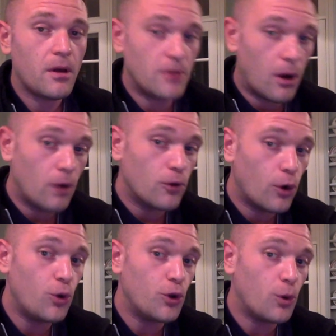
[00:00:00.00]
Y'all
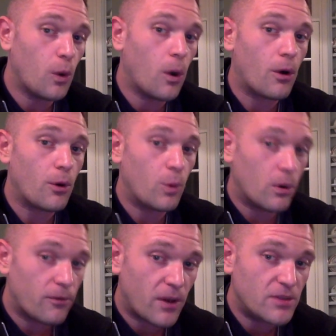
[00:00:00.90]
know who you are.
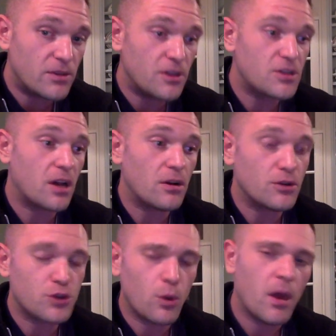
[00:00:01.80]
We're friends of the channel.
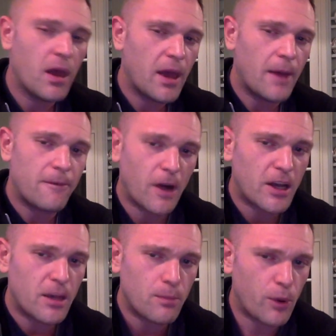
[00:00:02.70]
So it
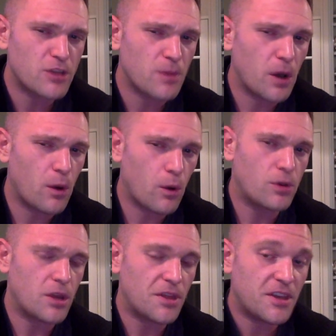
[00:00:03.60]
fucking breaks my
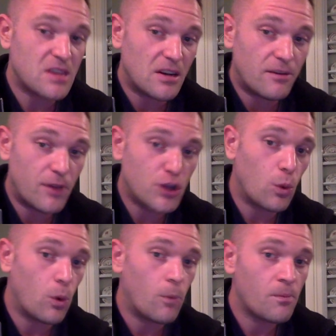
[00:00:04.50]
heart that this
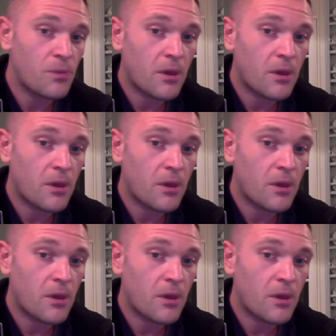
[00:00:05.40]
individual